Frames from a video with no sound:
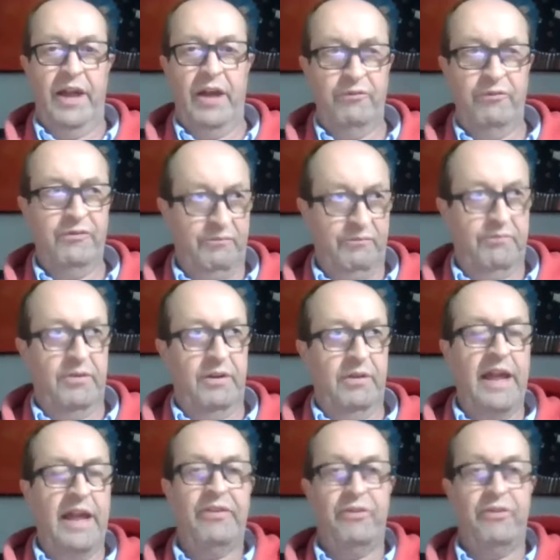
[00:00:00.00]
and
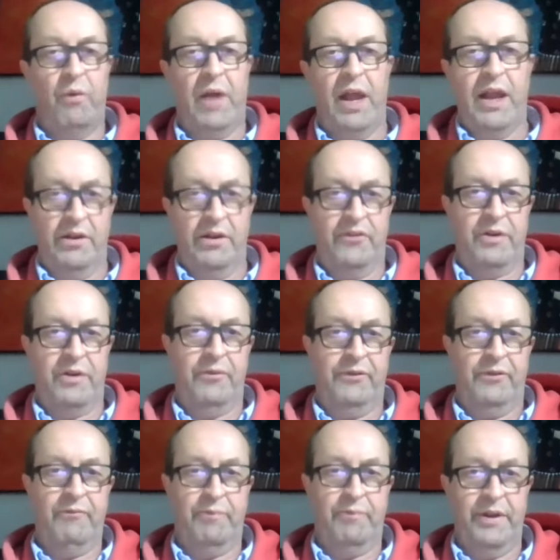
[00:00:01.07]
led the way in terms
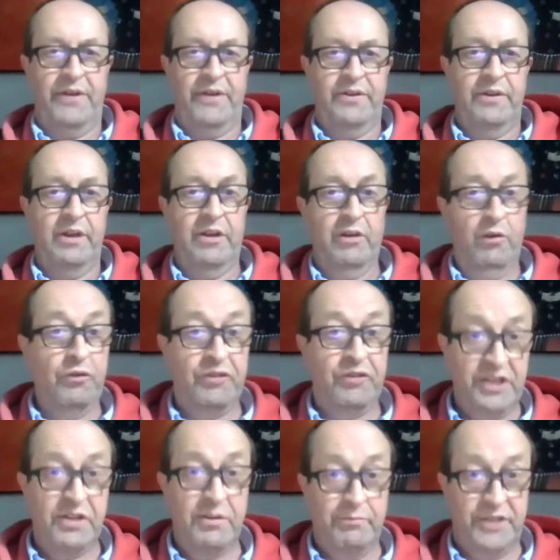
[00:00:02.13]
of print, not
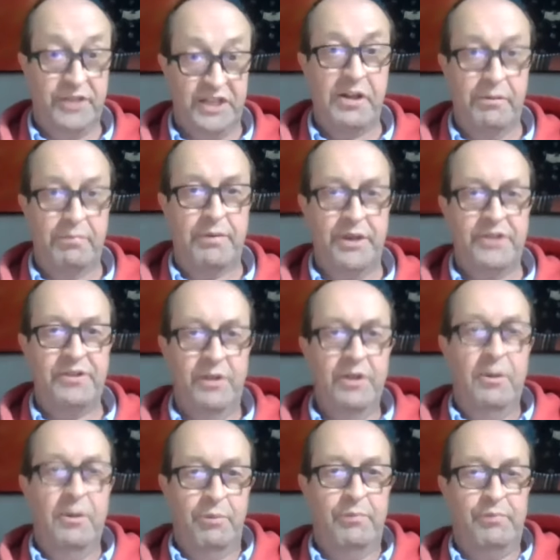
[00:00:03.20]
only digital print,
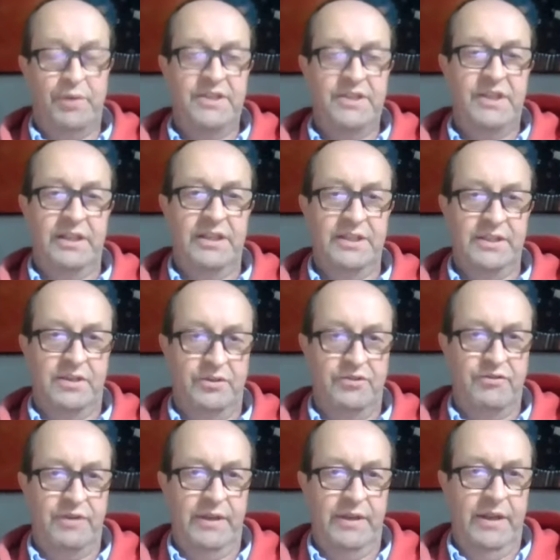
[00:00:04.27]
but printing in this
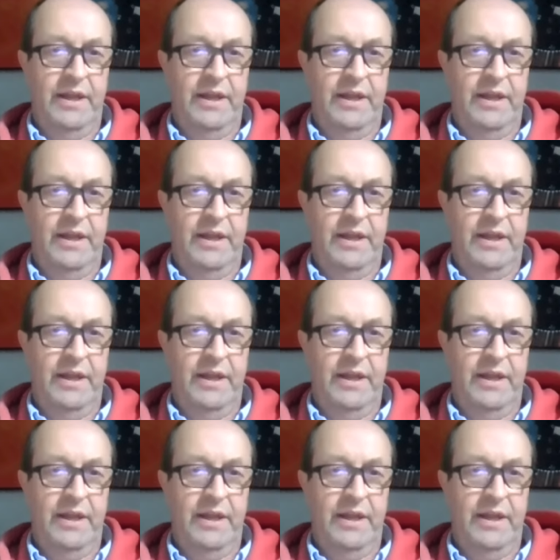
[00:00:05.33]
country.